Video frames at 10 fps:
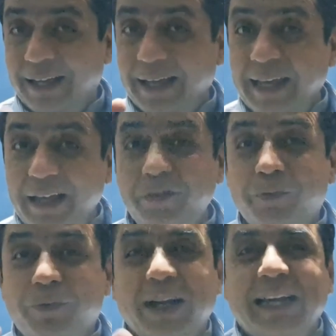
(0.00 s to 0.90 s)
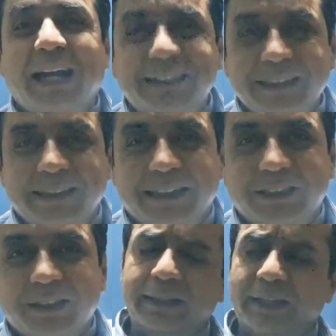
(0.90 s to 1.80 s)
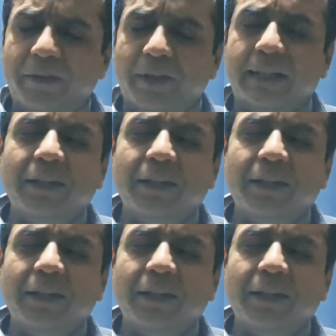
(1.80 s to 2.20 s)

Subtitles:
is finite in nature. There is another